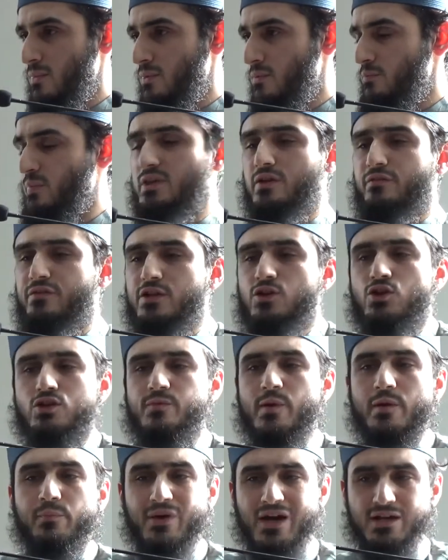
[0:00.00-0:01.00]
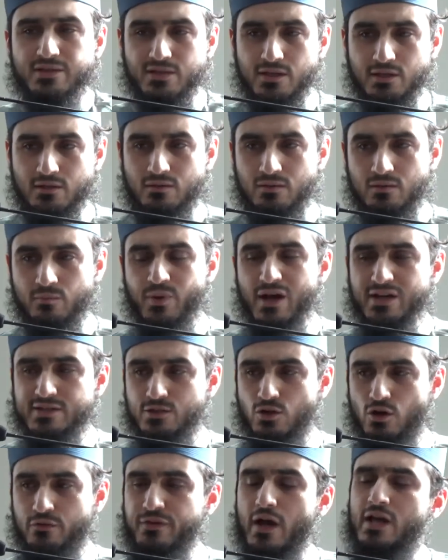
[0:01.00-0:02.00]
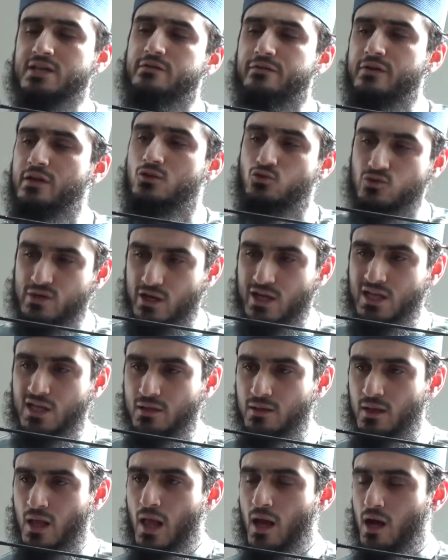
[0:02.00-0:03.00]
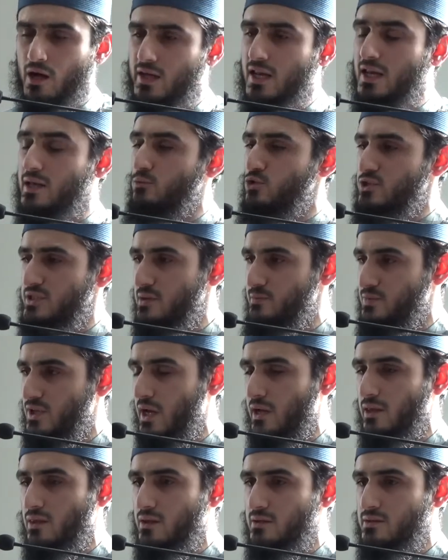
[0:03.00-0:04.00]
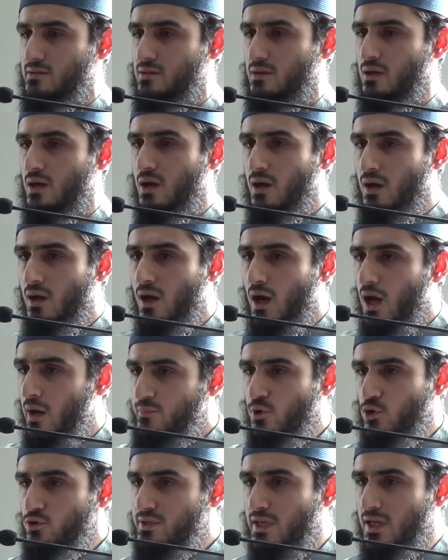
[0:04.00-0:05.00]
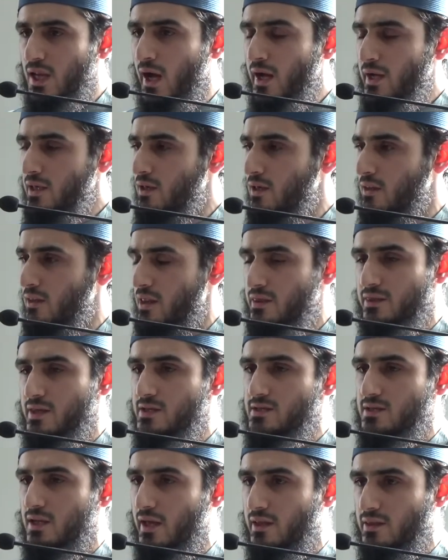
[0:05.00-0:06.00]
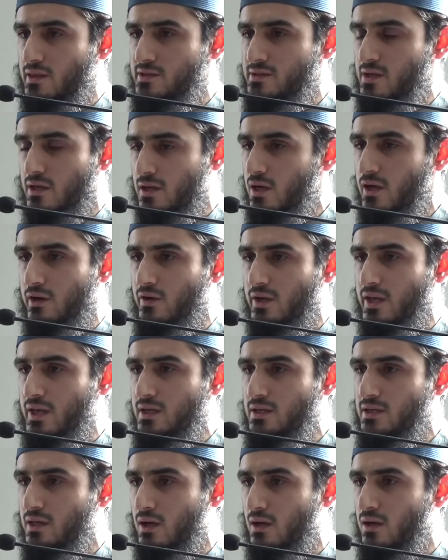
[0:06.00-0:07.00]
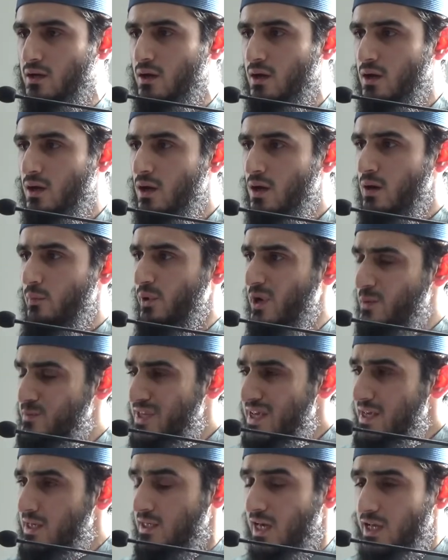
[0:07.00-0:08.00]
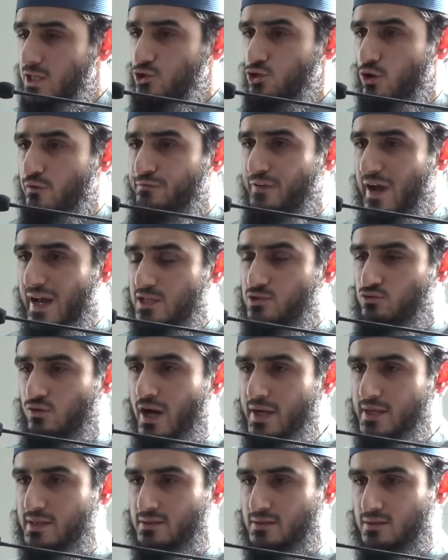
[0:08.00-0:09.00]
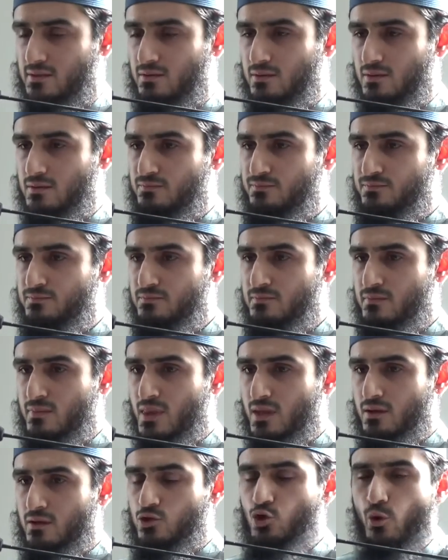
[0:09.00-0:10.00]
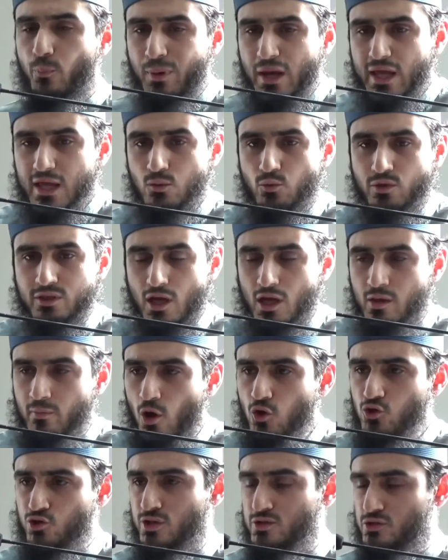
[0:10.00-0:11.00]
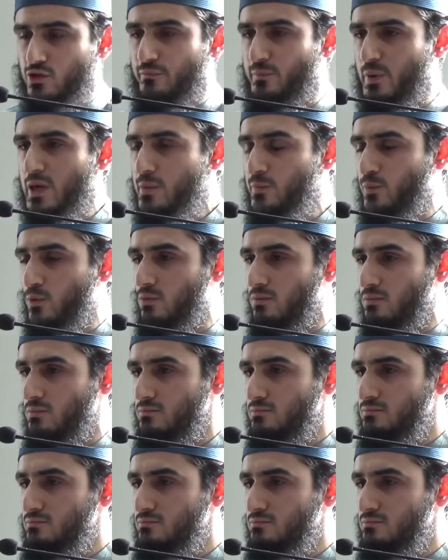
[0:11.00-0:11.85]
But the video is being passed off as if Hindus are killing Muslims like this. I'm not denying that things like this occur in India, but I'm saying get your facts right. You're playing with the emotions of people.